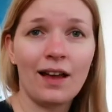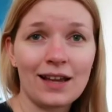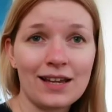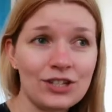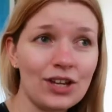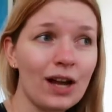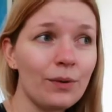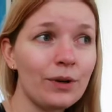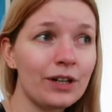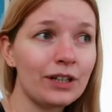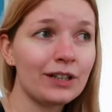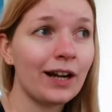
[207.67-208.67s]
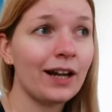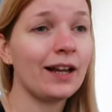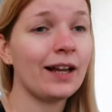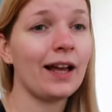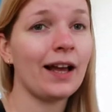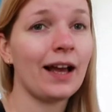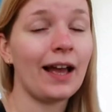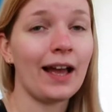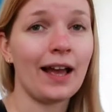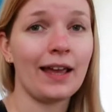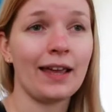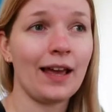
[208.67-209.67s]
a shower.
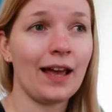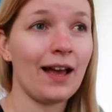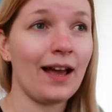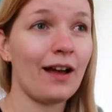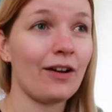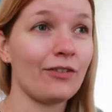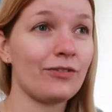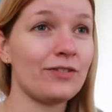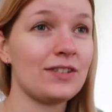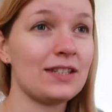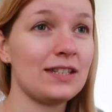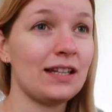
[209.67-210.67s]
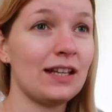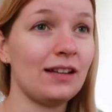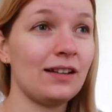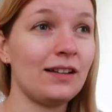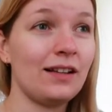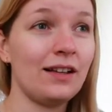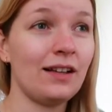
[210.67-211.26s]
I have still